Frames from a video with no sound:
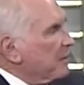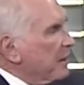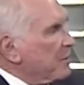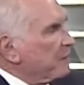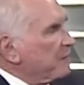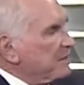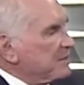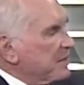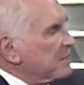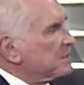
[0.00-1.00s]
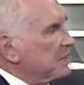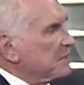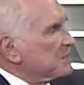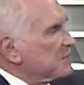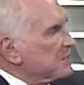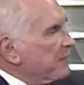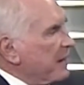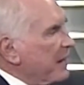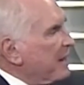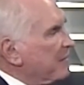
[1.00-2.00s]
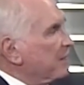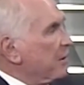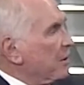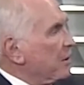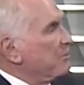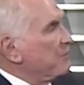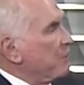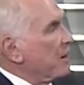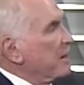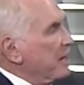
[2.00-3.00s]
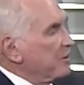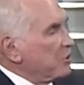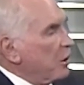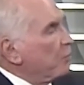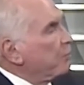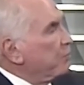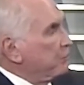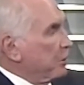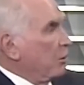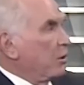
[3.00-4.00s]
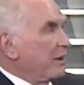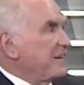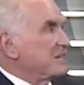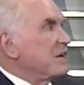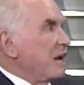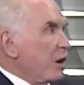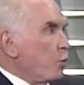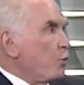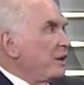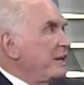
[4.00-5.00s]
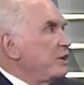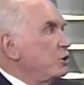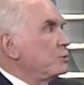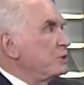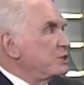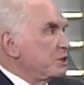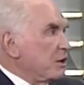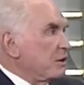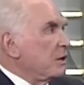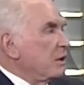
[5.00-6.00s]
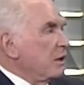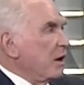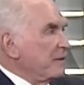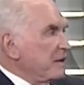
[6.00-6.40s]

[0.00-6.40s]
The other 50 cents is stuff that I have never heard of before and don't look at as a really good return on the